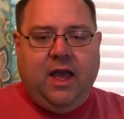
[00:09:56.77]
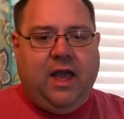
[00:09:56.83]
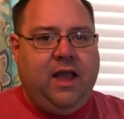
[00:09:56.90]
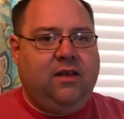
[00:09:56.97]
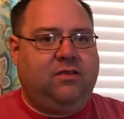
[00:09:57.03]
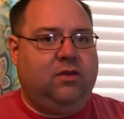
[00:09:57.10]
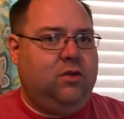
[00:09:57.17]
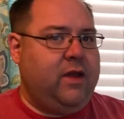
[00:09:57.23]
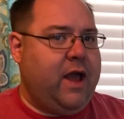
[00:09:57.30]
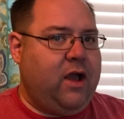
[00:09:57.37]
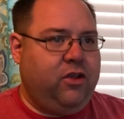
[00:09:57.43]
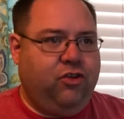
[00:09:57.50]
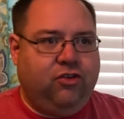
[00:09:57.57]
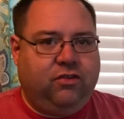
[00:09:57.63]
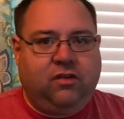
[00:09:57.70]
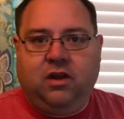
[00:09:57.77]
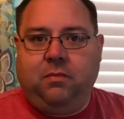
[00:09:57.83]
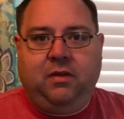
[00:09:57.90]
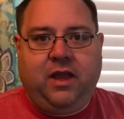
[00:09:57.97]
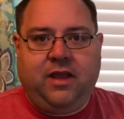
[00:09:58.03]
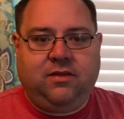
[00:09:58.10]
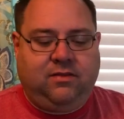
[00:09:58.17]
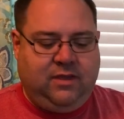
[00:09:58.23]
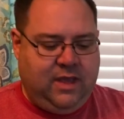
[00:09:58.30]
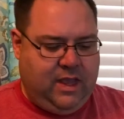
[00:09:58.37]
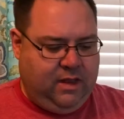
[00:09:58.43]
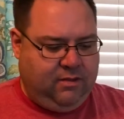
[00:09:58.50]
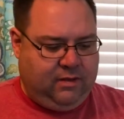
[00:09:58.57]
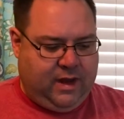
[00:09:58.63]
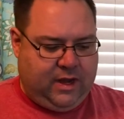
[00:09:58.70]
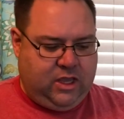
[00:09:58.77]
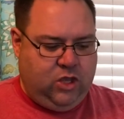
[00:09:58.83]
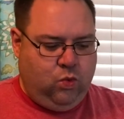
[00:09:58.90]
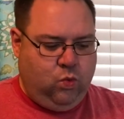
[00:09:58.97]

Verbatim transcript: And so now you're just gonna plant seeds like you